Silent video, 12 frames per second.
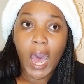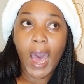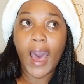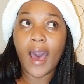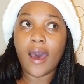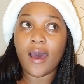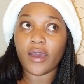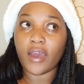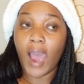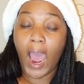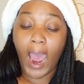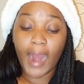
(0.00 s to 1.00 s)

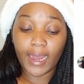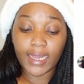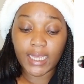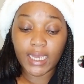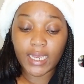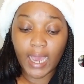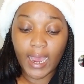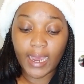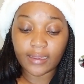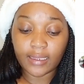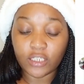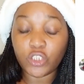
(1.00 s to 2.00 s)
another
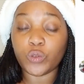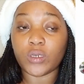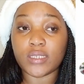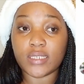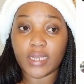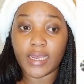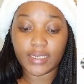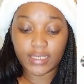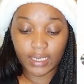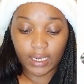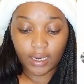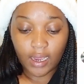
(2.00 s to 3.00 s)
guy that she was
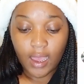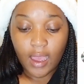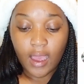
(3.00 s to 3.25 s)
dating.